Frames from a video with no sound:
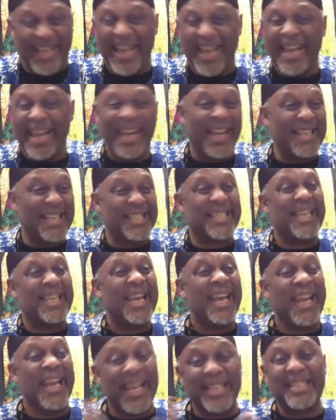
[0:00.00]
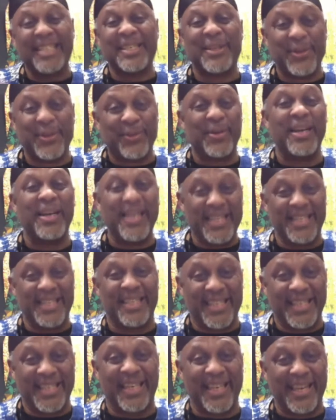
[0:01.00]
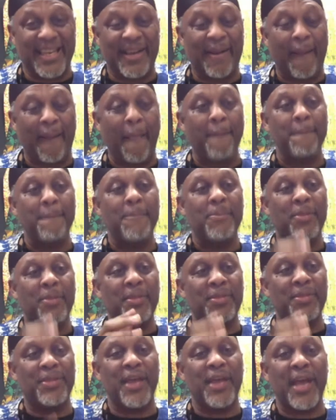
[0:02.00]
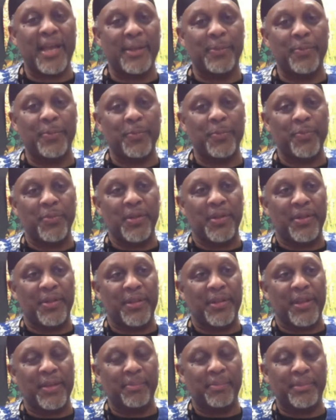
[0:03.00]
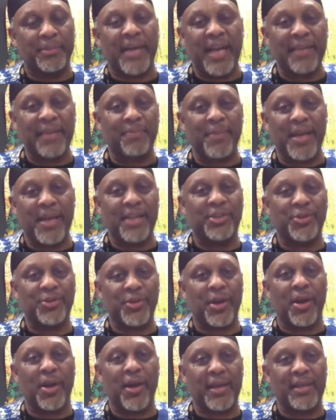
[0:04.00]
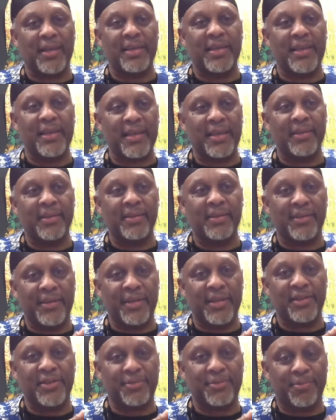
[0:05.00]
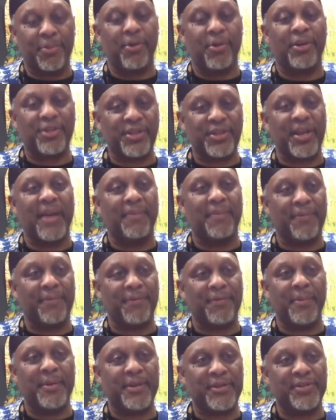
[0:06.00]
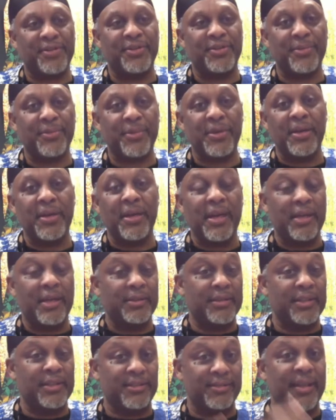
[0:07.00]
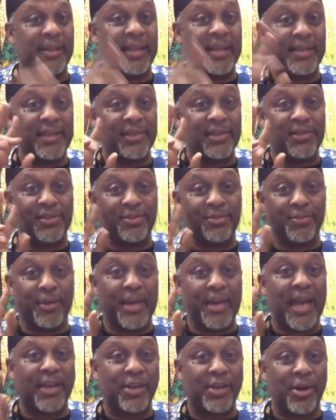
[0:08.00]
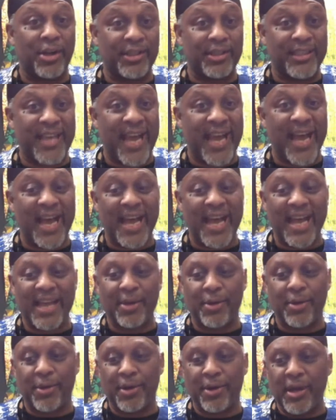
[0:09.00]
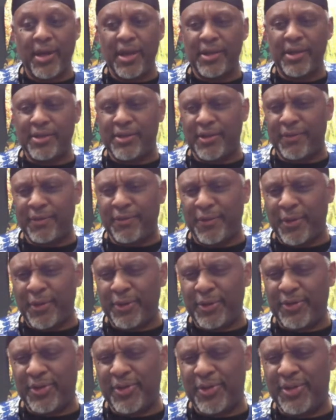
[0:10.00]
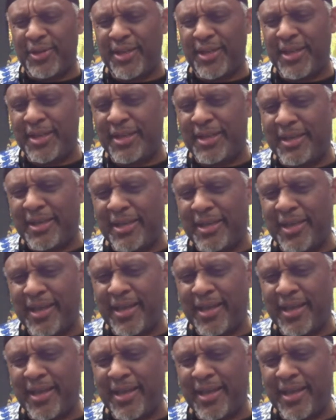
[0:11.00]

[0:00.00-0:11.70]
It's crazy that the black matriarchy, this pork chop feminism, this like this what I call die or diversity,